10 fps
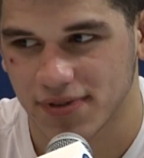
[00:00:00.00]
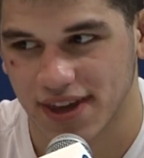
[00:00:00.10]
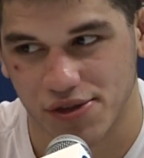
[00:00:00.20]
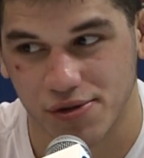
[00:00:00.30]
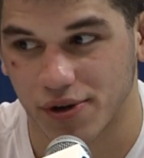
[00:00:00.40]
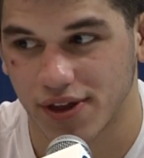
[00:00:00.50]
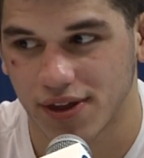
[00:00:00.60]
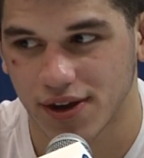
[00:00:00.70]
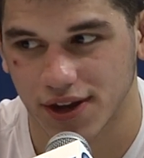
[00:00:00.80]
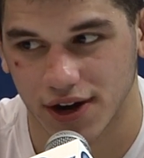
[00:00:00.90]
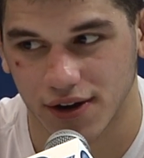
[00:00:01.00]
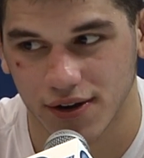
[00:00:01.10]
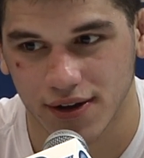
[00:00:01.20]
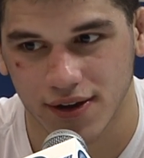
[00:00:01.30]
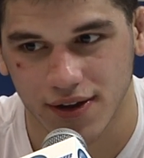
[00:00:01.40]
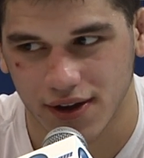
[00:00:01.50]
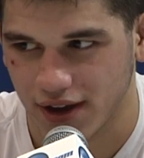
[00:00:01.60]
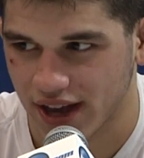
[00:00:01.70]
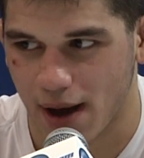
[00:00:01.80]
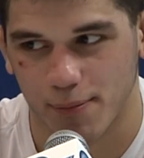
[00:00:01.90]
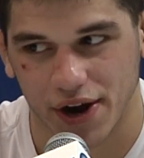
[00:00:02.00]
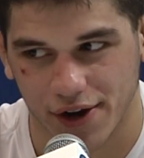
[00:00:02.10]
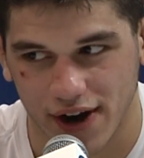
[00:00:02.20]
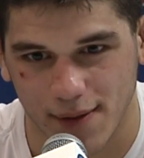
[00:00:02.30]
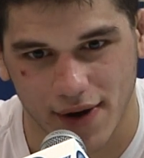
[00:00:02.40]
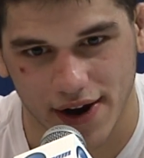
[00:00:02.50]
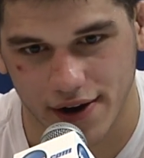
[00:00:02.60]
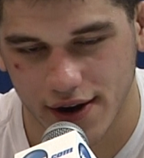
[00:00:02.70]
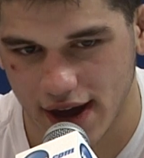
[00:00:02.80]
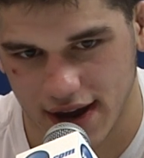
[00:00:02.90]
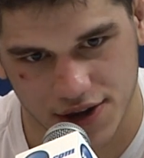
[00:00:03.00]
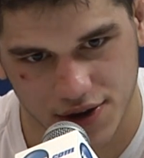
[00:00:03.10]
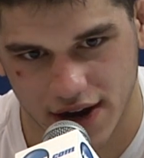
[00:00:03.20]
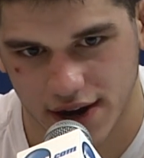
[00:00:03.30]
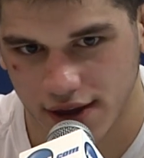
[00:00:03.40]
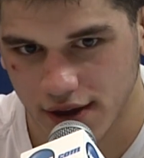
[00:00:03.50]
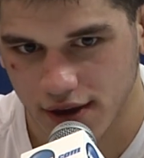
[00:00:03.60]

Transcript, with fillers: Get through it, you know. Got Mike Gray in my ear. Hey, you got it.